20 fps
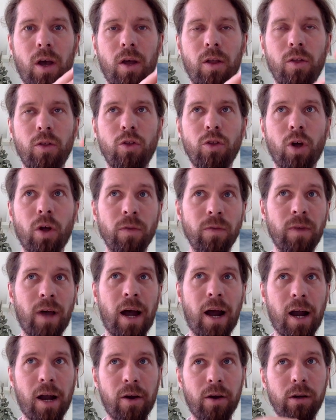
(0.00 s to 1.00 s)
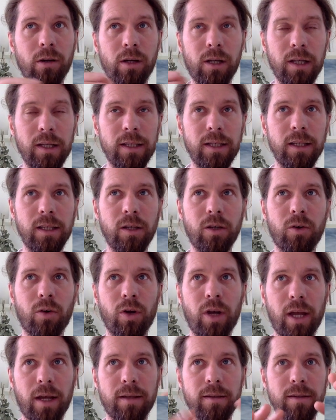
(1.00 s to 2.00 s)
non-hierarchically
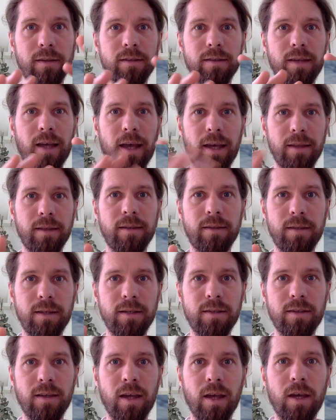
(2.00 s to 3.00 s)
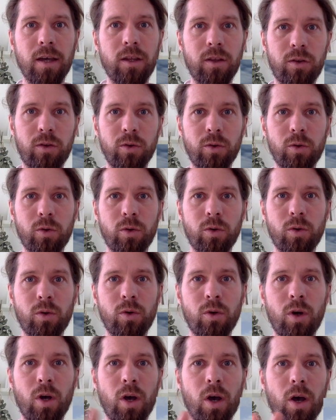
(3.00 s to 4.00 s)
connected entities
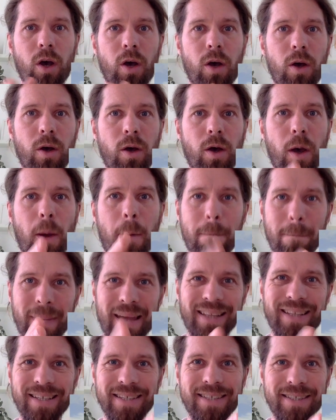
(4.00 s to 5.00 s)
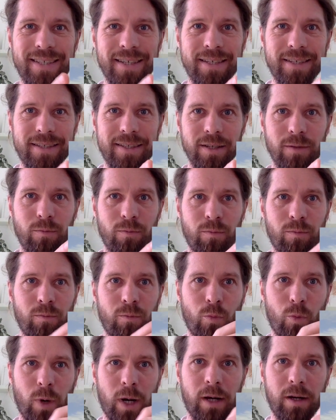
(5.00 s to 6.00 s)
to a meta
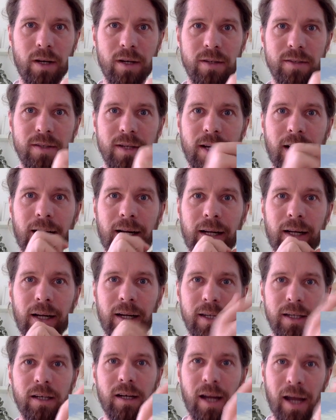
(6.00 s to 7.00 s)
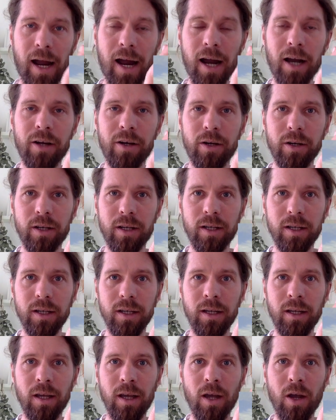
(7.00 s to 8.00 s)
system where there's a clear
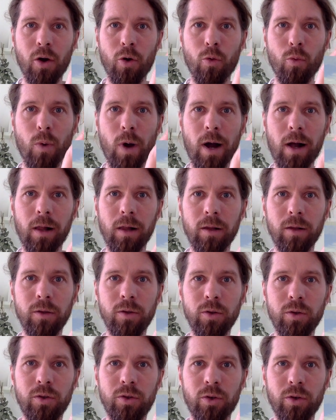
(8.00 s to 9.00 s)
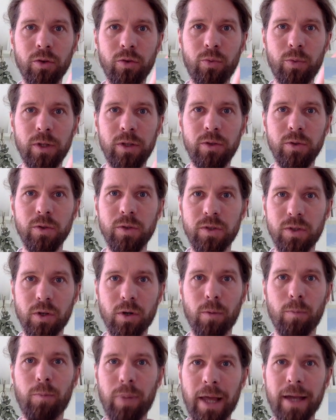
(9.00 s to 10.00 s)
hierarchy while you don't reduce the
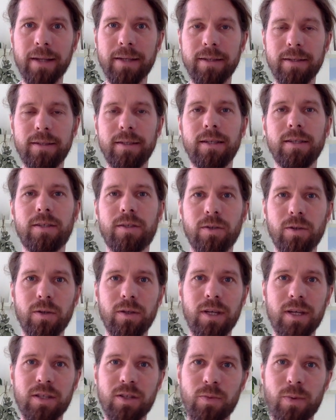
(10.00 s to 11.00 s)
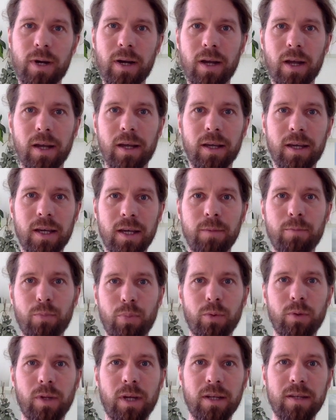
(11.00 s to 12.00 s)
complexity. So that's why I
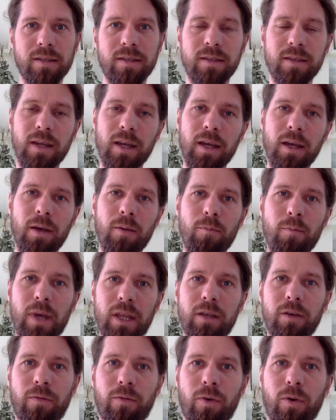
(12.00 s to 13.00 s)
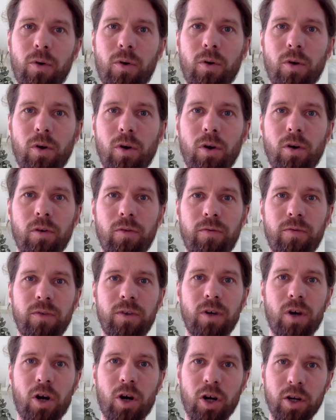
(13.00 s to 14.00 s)
keep that metaphor of
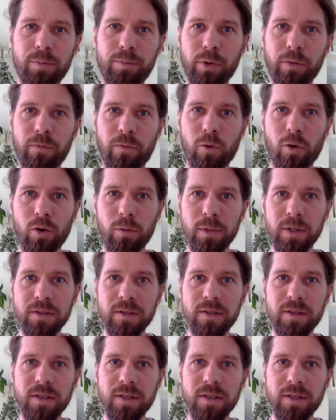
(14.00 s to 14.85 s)
the art performance